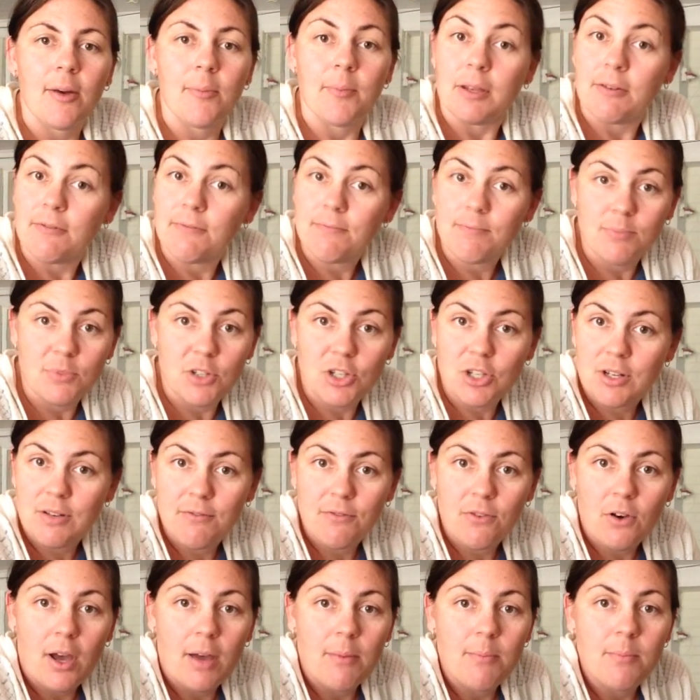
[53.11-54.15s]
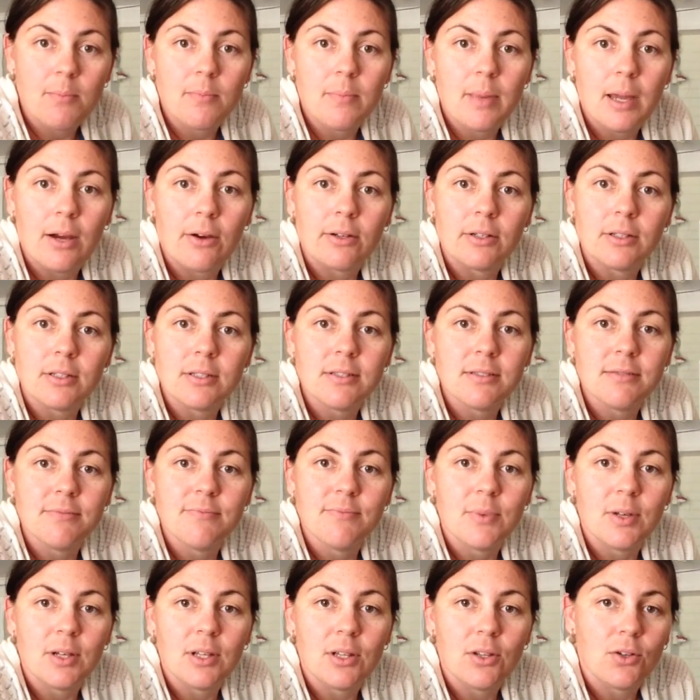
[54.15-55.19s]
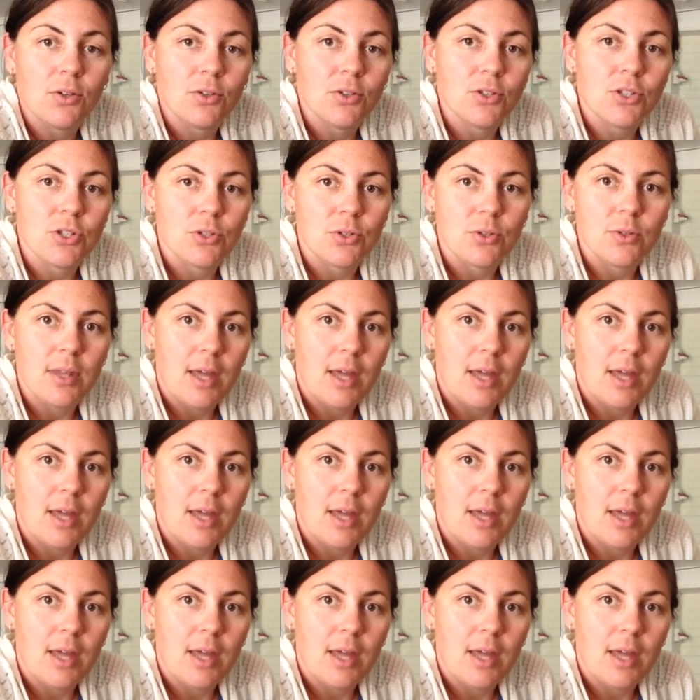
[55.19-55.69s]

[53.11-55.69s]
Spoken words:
You can invite parents along too.